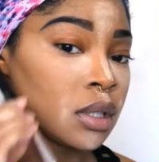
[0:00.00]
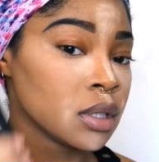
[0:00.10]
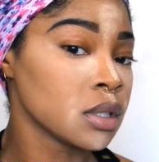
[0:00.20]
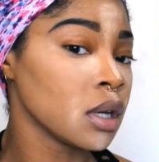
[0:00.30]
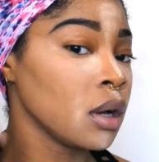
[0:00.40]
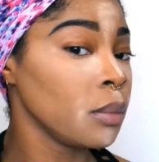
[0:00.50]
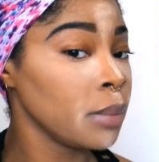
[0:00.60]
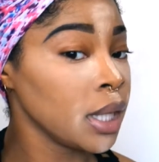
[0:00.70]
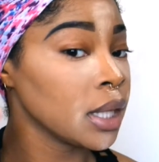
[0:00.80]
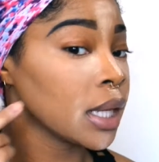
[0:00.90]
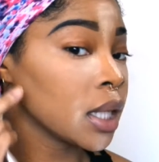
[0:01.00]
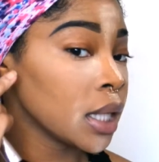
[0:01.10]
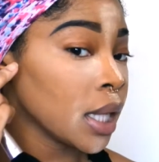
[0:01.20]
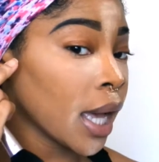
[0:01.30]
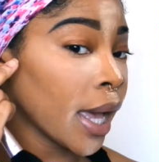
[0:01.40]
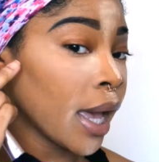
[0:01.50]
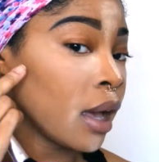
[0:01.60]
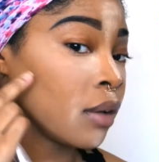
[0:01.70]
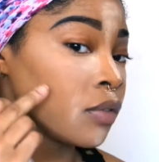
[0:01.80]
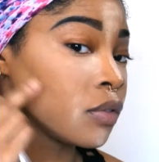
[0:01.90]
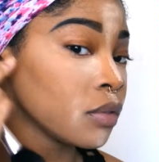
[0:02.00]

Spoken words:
So me, luckily, I had